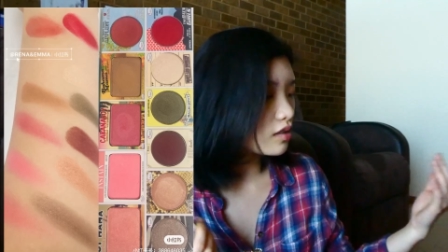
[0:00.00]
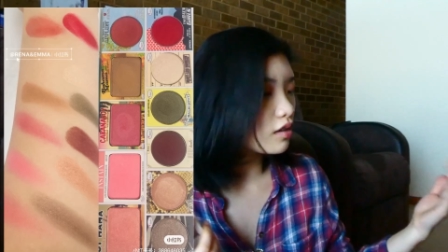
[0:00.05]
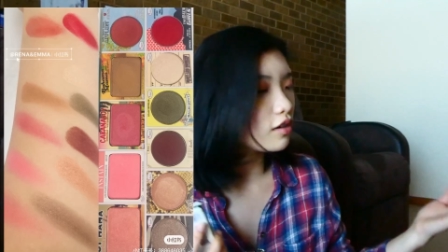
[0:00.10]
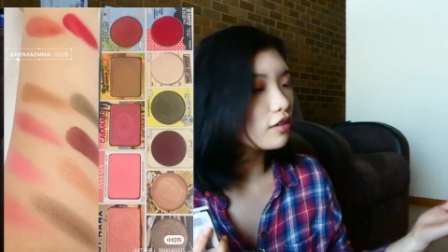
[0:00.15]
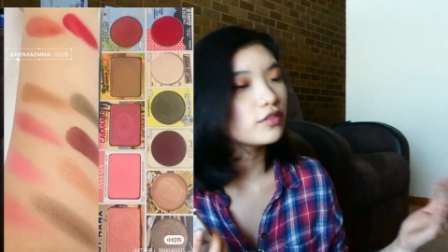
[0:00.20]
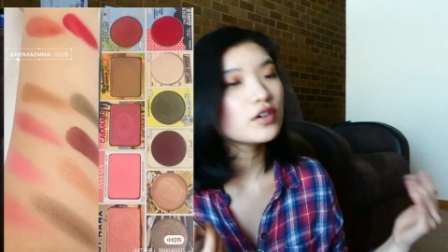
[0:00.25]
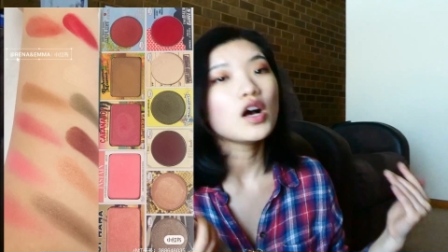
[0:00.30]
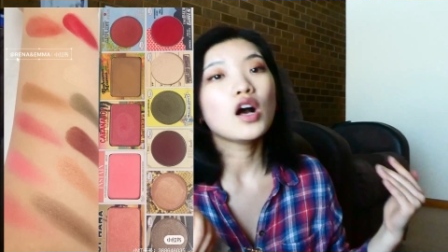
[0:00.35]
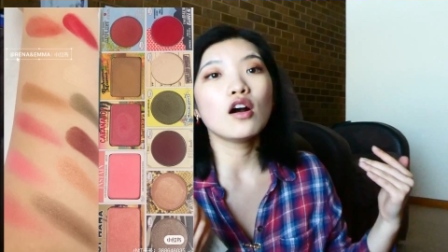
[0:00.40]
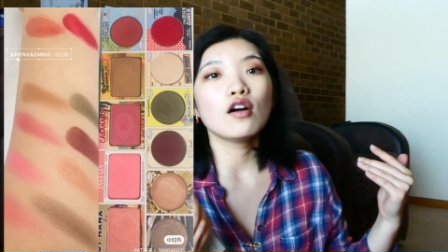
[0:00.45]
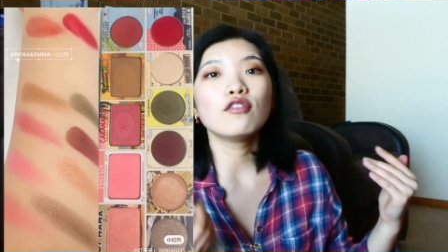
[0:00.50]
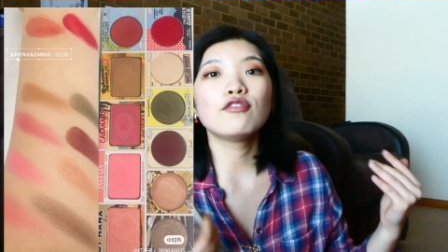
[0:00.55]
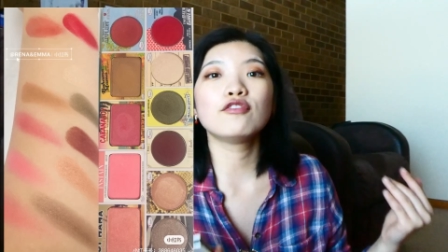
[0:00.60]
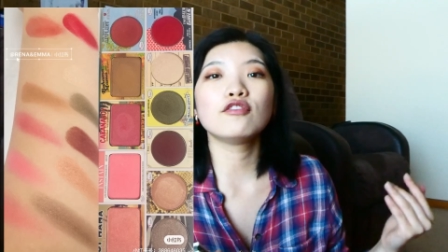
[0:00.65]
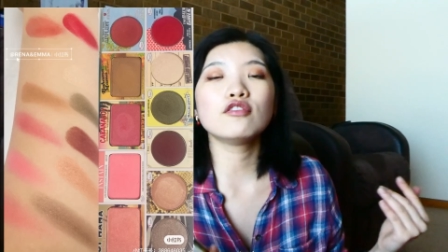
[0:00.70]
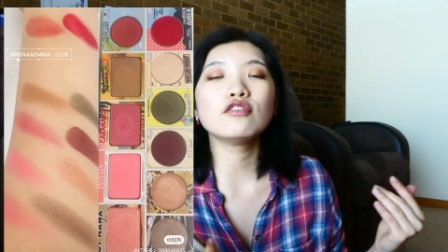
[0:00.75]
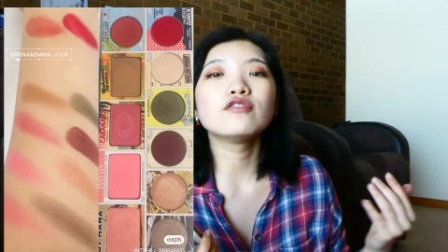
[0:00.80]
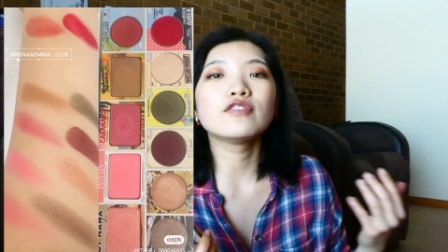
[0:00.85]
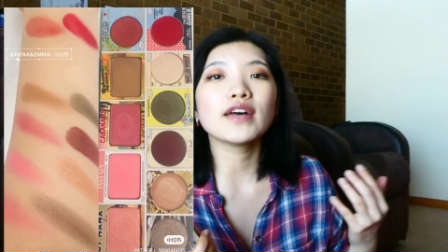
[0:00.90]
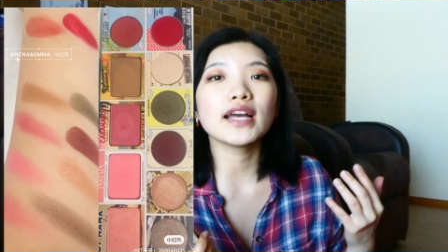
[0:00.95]
of
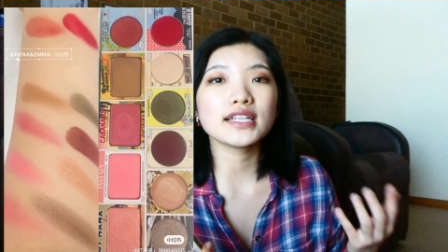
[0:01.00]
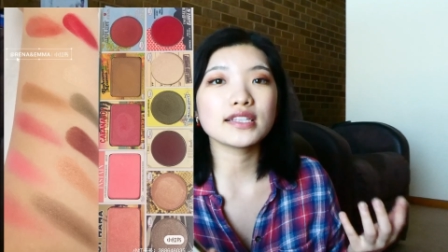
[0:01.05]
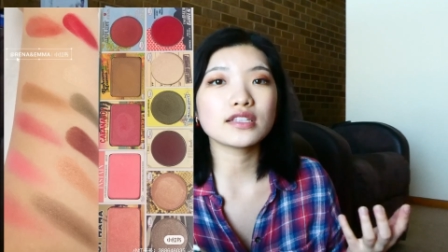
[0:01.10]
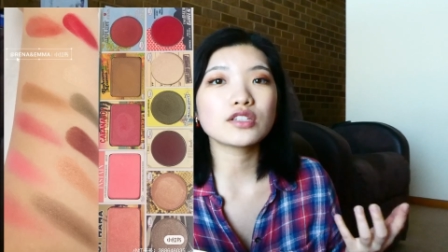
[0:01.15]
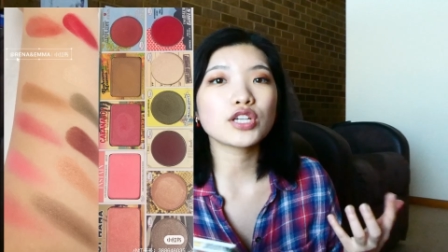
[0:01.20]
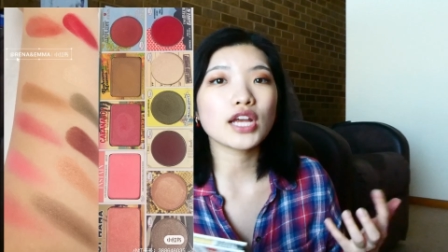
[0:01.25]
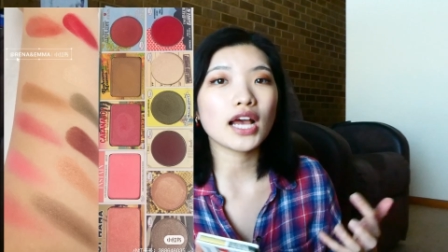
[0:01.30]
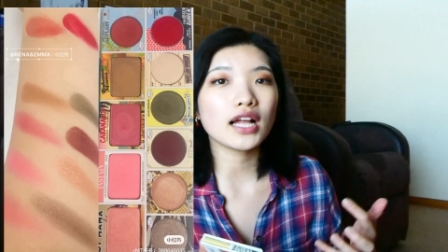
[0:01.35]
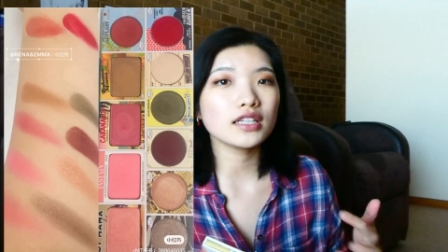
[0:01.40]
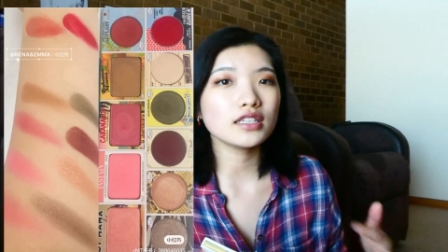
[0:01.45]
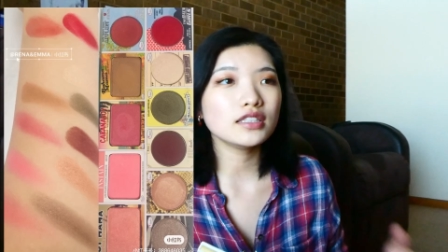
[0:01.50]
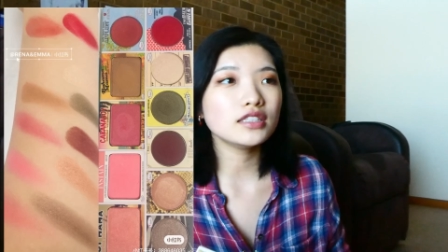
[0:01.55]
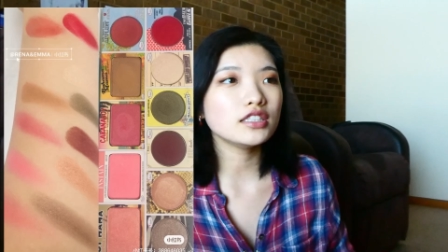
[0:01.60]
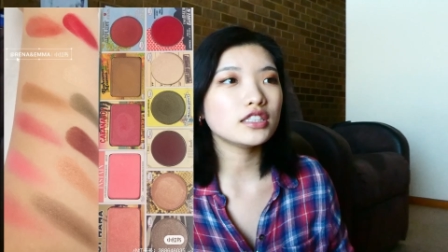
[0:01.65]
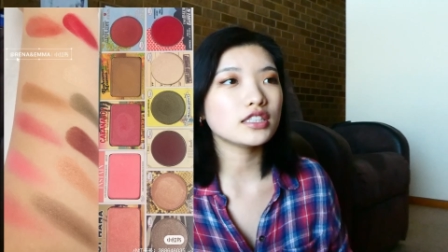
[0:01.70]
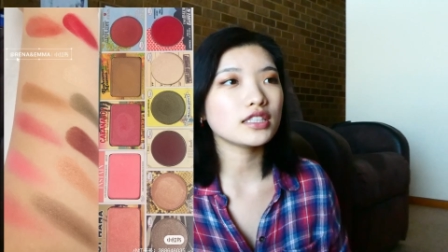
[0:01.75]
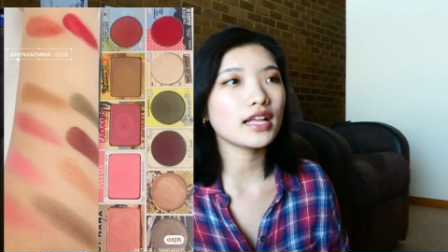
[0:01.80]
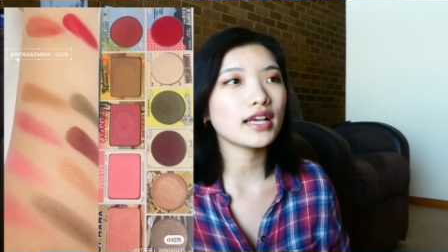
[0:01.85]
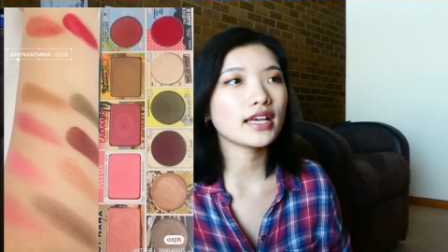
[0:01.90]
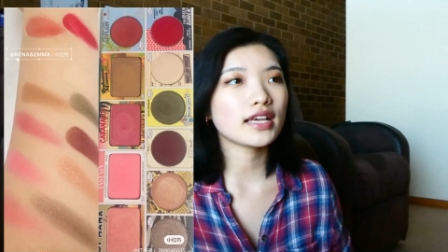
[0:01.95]
full face
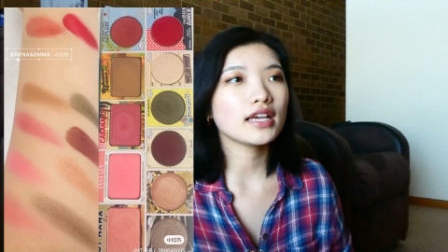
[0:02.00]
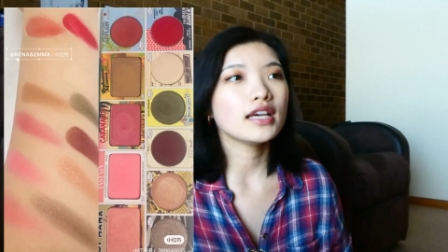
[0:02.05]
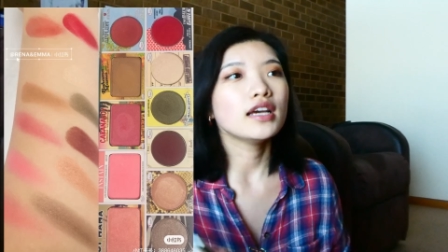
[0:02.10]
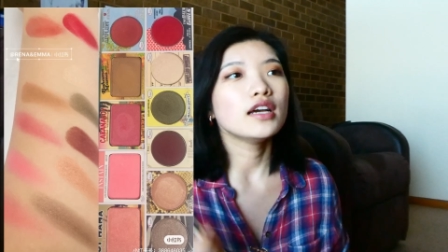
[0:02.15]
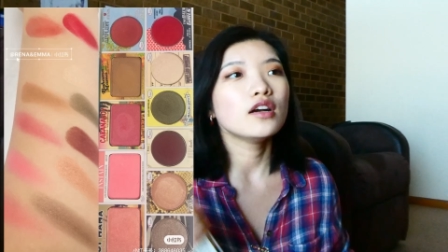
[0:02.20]
challenge, like